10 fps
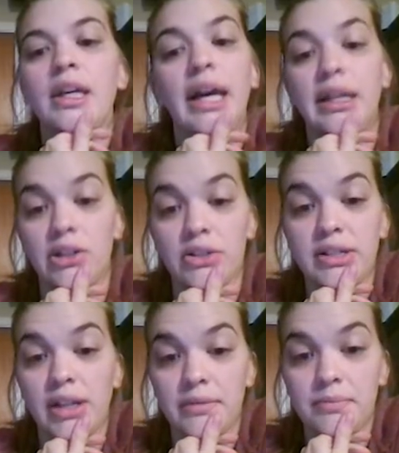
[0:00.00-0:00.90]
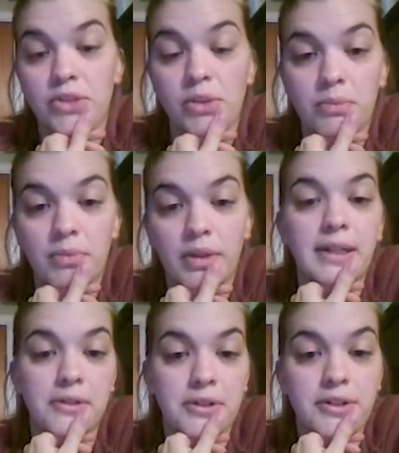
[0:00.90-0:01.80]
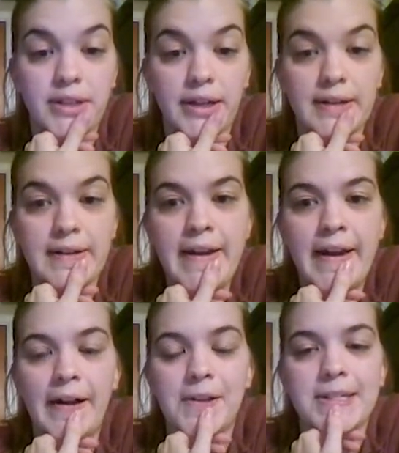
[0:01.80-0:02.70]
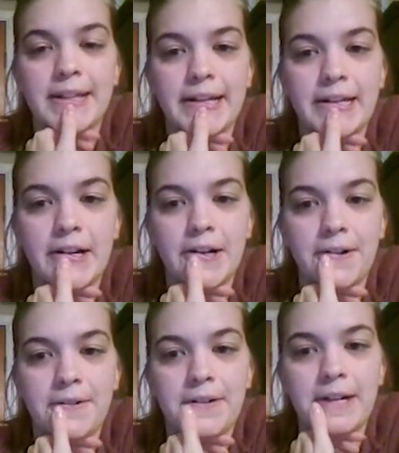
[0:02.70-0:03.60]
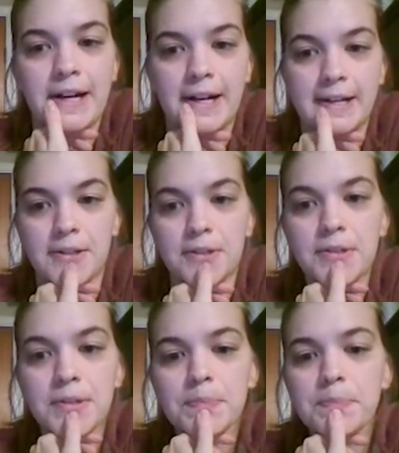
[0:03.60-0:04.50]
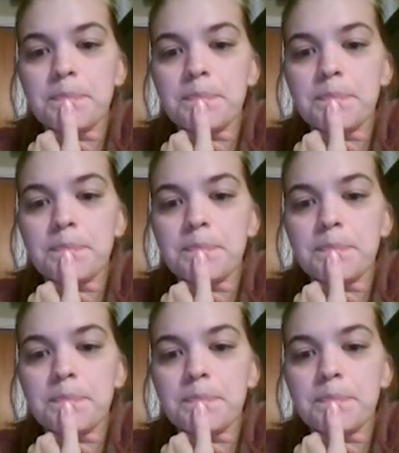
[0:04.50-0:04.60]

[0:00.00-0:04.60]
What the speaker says: And it'll stun. So another stun outside of Kylo's.